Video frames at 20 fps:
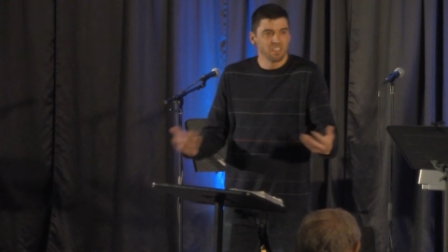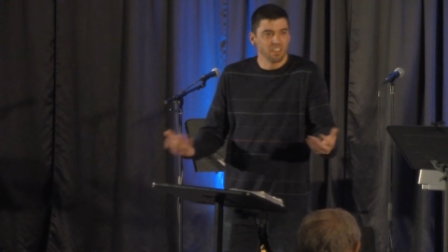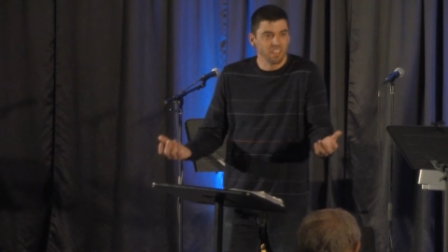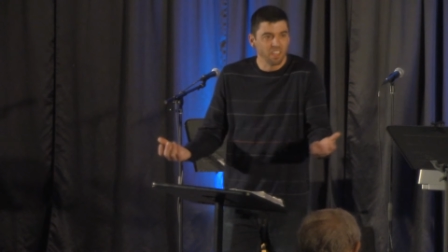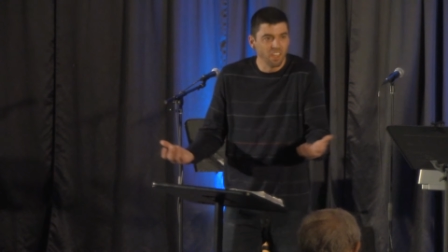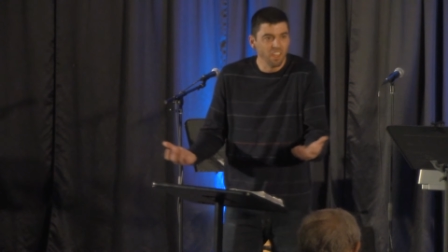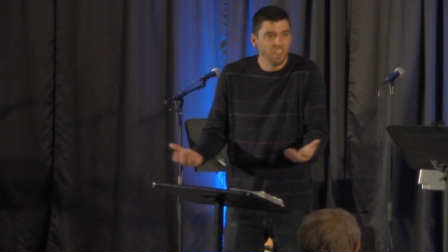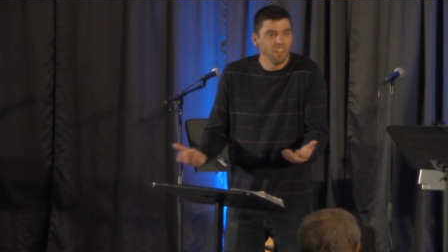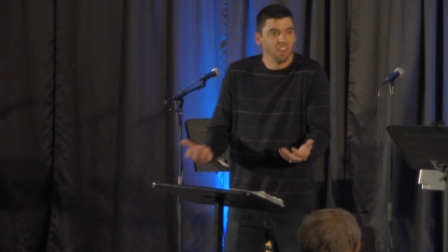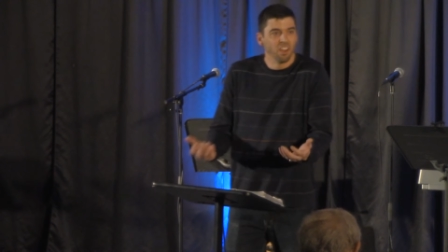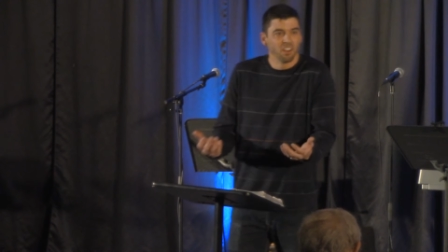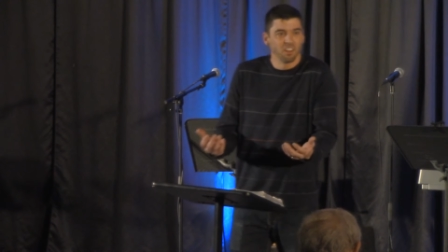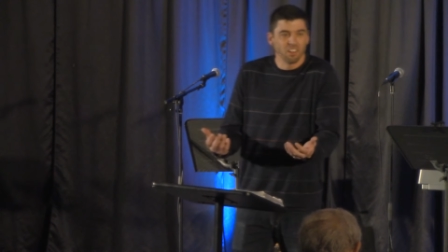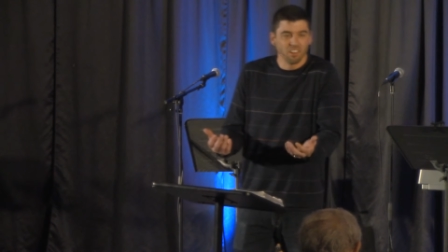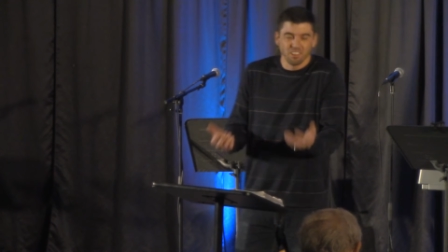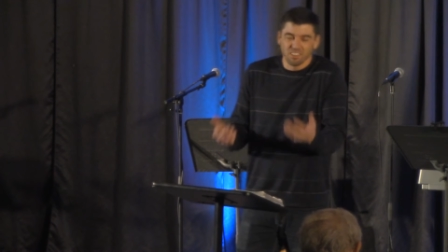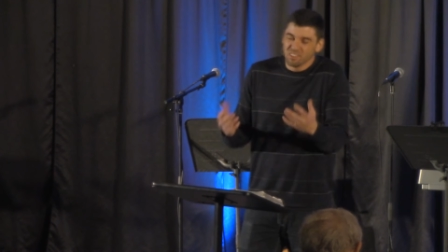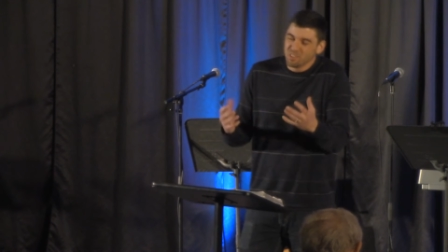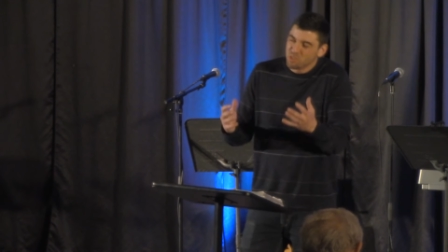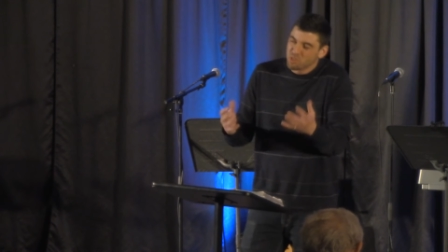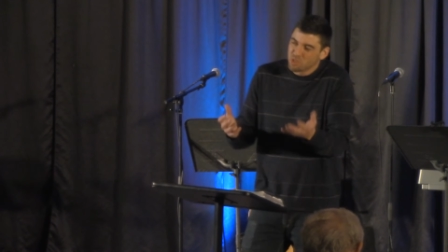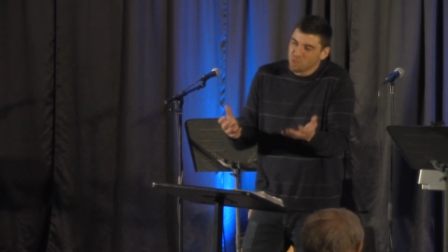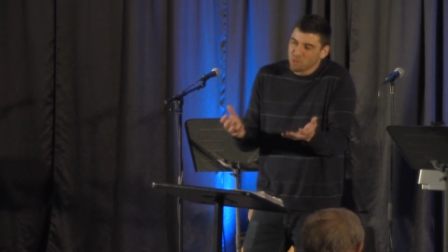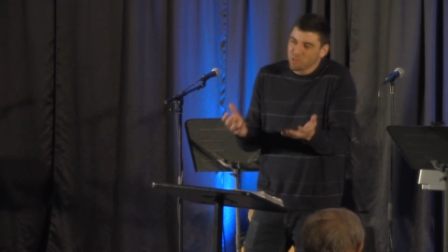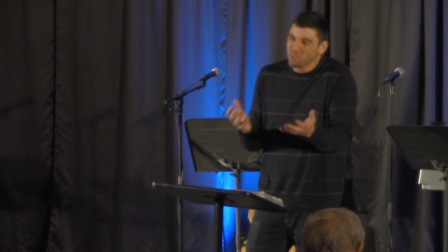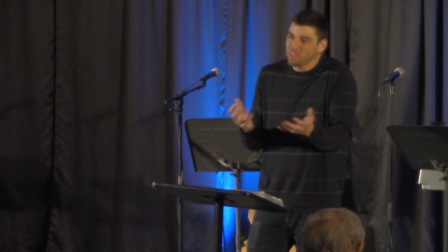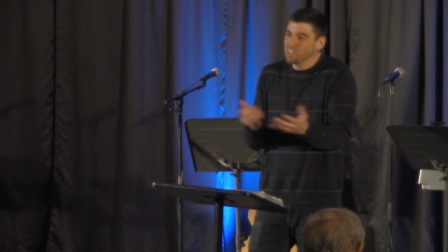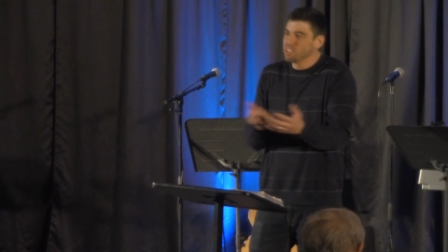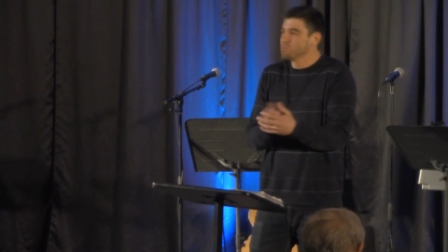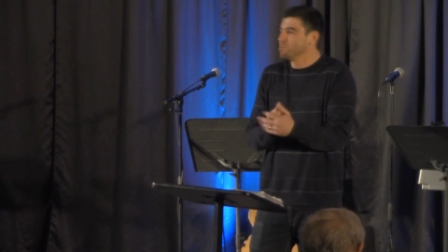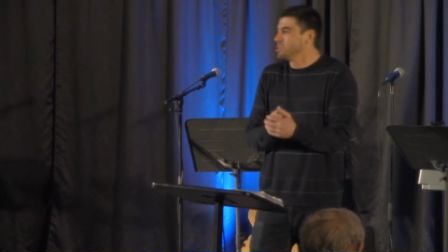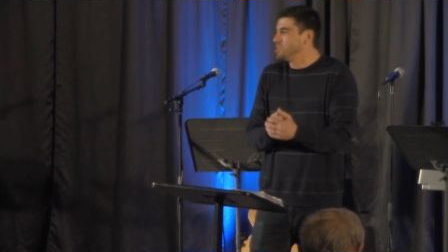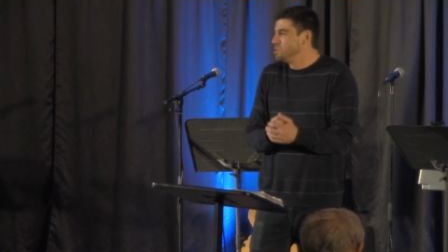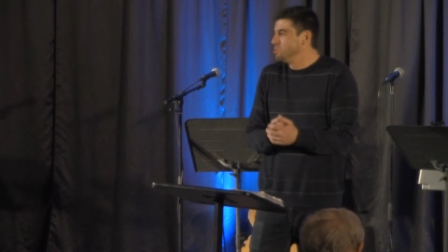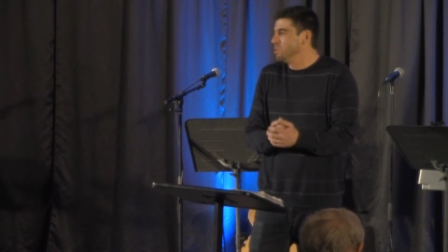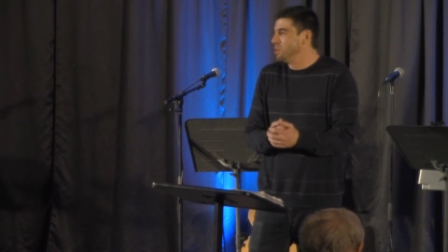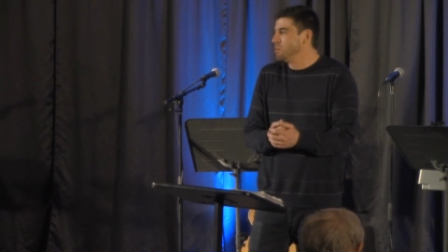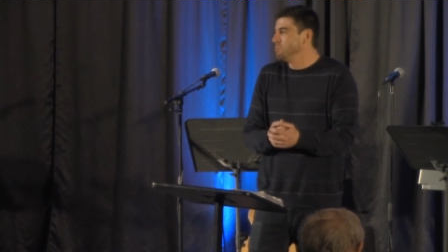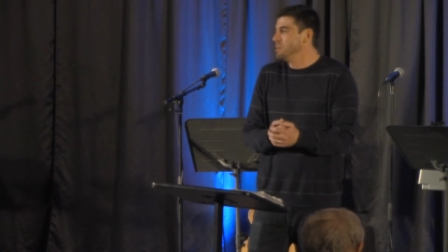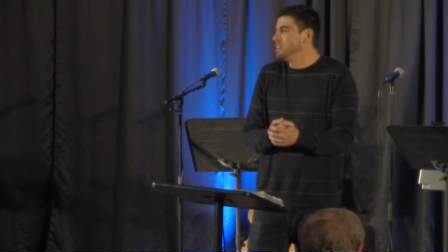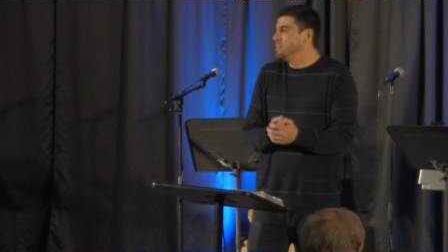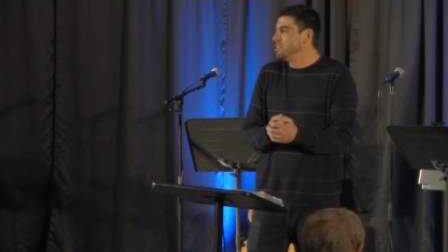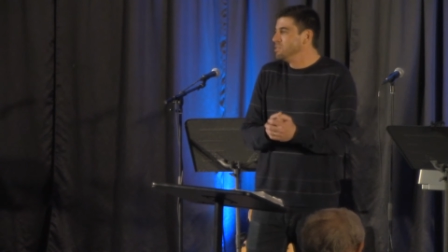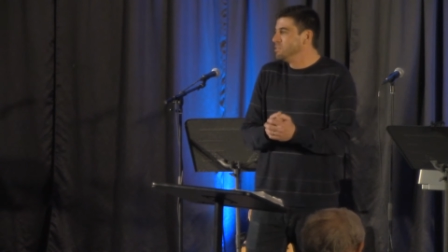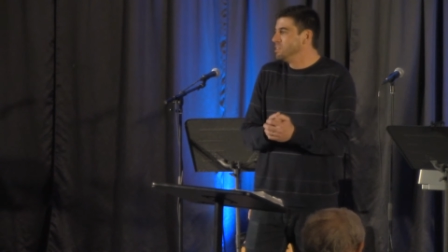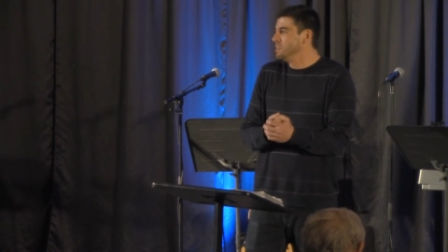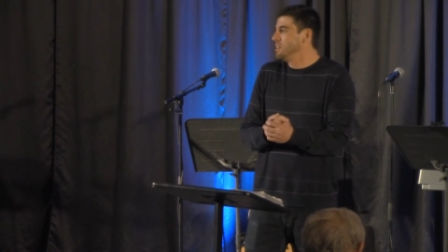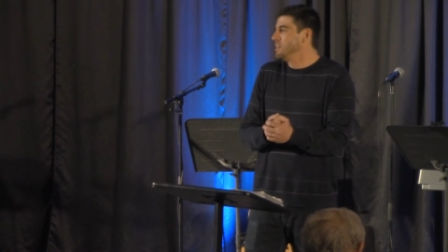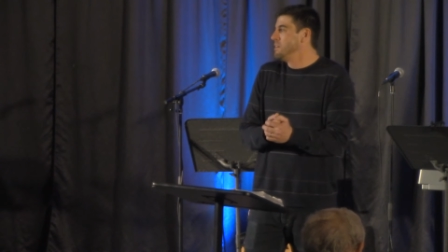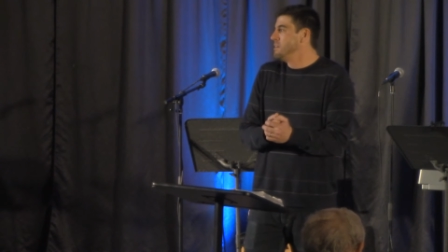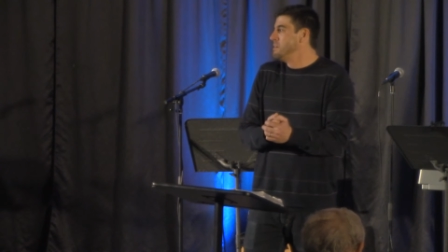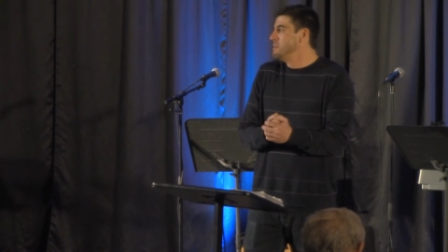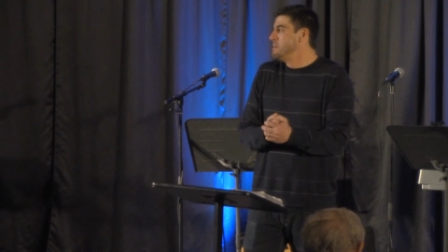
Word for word: like, are you sure that's what you want to be doing?